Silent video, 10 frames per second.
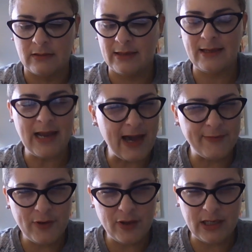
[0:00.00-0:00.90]
Get out
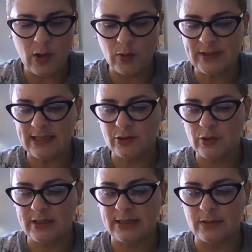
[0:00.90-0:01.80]
of your
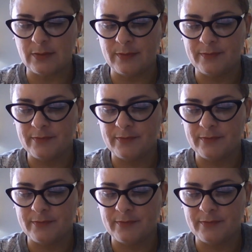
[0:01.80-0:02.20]
egocentrism.